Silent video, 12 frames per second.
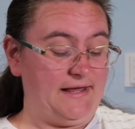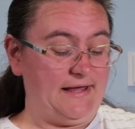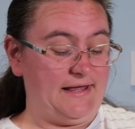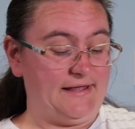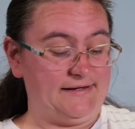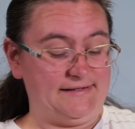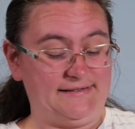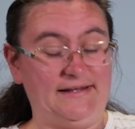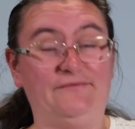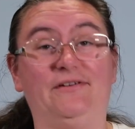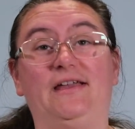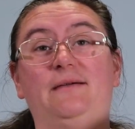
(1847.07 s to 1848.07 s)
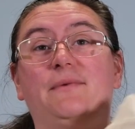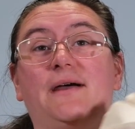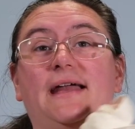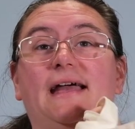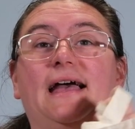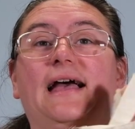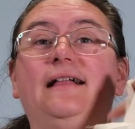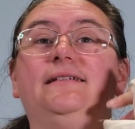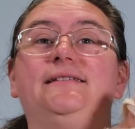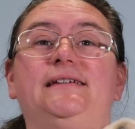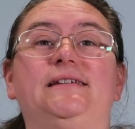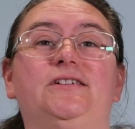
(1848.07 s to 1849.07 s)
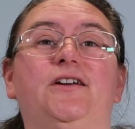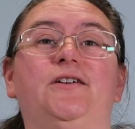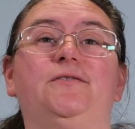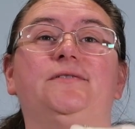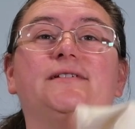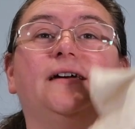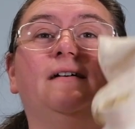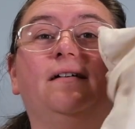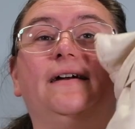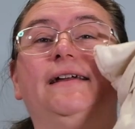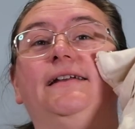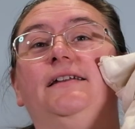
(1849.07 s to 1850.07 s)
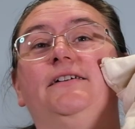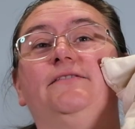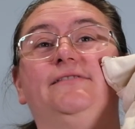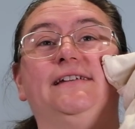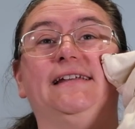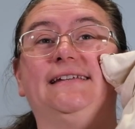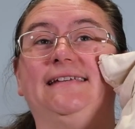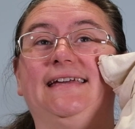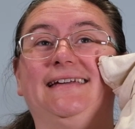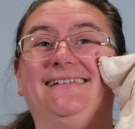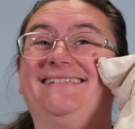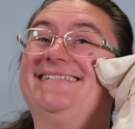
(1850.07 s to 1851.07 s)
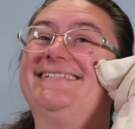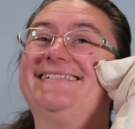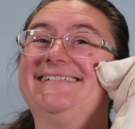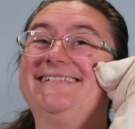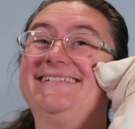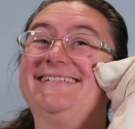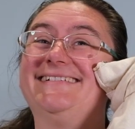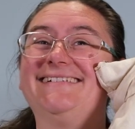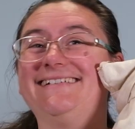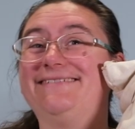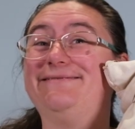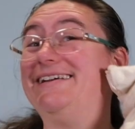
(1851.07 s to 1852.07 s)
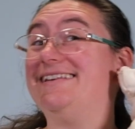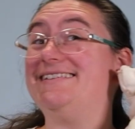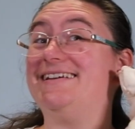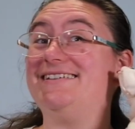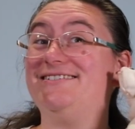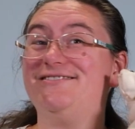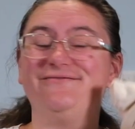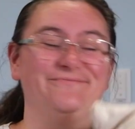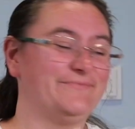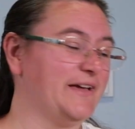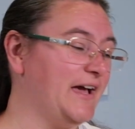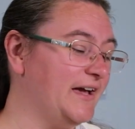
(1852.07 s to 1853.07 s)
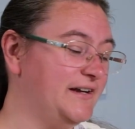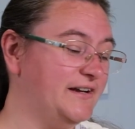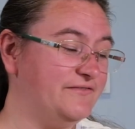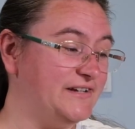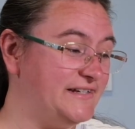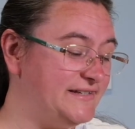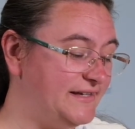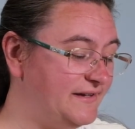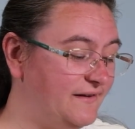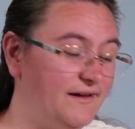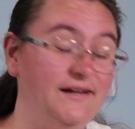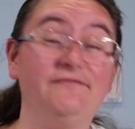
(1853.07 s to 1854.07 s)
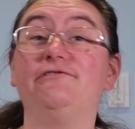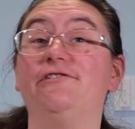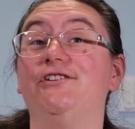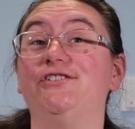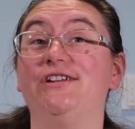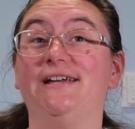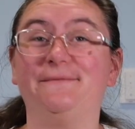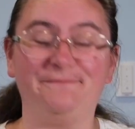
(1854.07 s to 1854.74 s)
And it's living in my Aldi tote. I love knitting. Because I do. I love knitting. I love crochet.